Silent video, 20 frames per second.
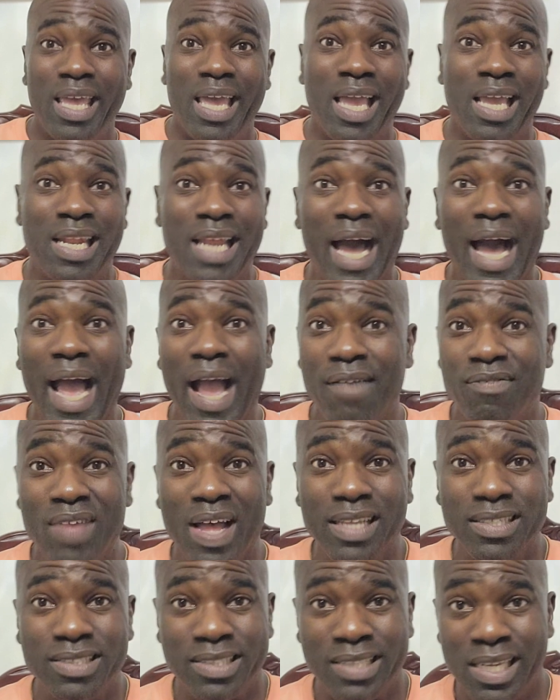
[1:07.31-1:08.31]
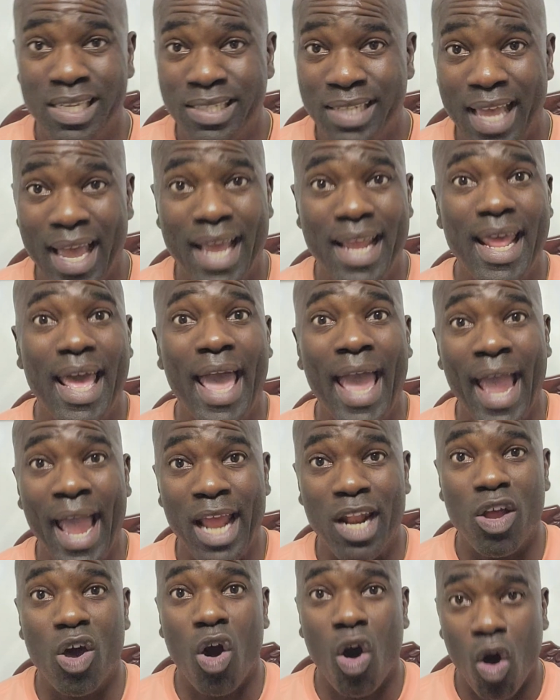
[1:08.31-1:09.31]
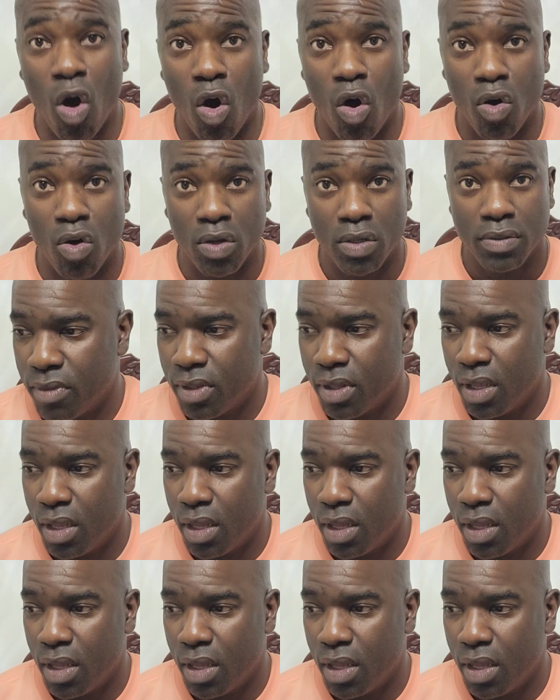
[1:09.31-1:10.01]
and I have not seen that at all.